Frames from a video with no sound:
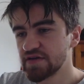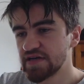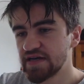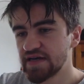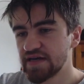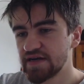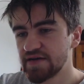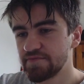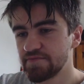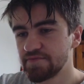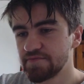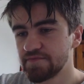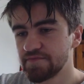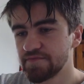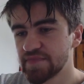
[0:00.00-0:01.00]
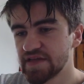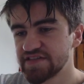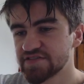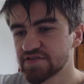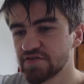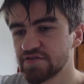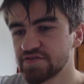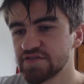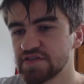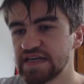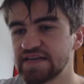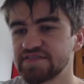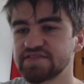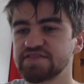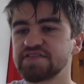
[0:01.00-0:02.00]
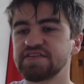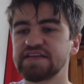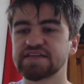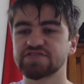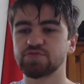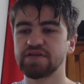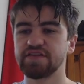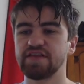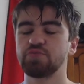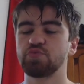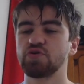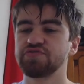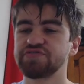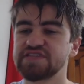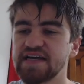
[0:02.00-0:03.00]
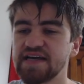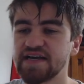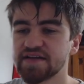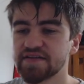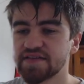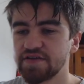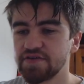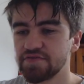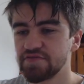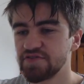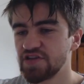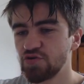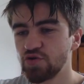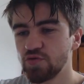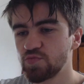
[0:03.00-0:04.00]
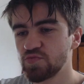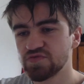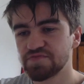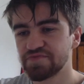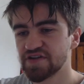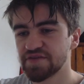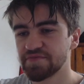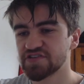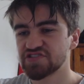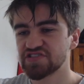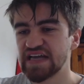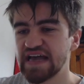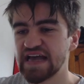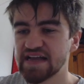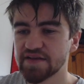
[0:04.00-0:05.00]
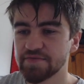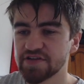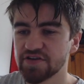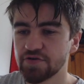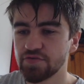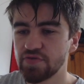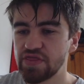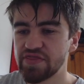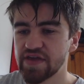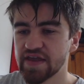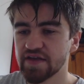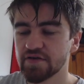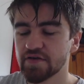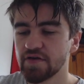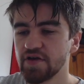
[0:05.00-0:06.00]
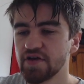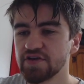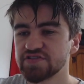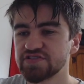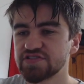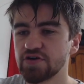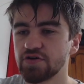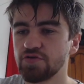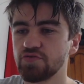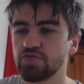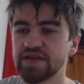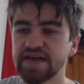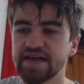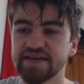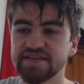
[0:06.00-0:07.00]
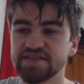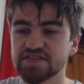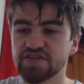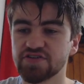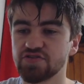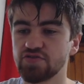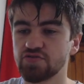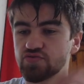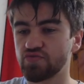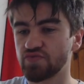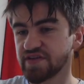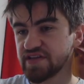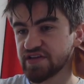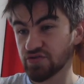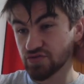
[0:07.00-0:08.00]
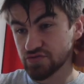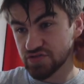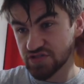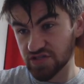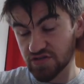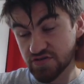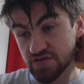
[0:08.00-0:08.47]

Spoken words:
He's got Essendon next week. They won't tag. No one will pretty much tag him, I don't think. So yeah, he's going to look really good.